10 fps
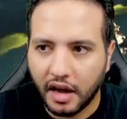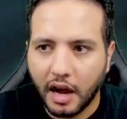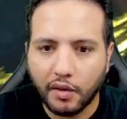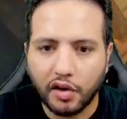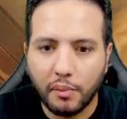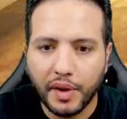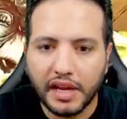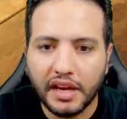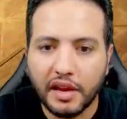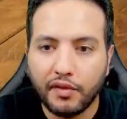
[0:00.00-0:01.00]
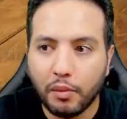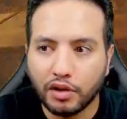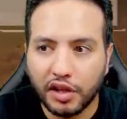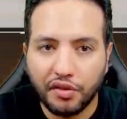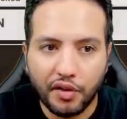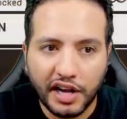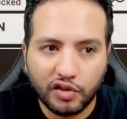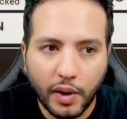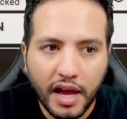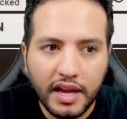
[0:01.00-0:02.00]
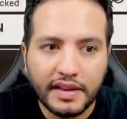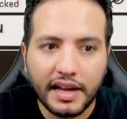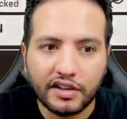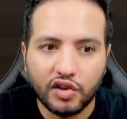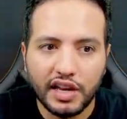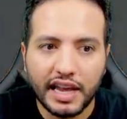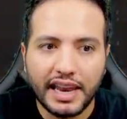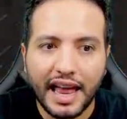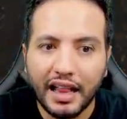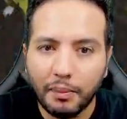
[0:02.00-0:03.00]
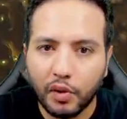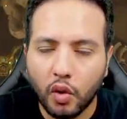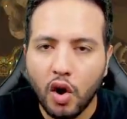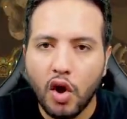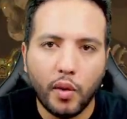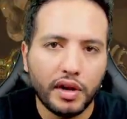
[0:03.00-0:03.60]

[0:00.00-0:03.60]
Our companion, if you mod it the right way, it actually can help you when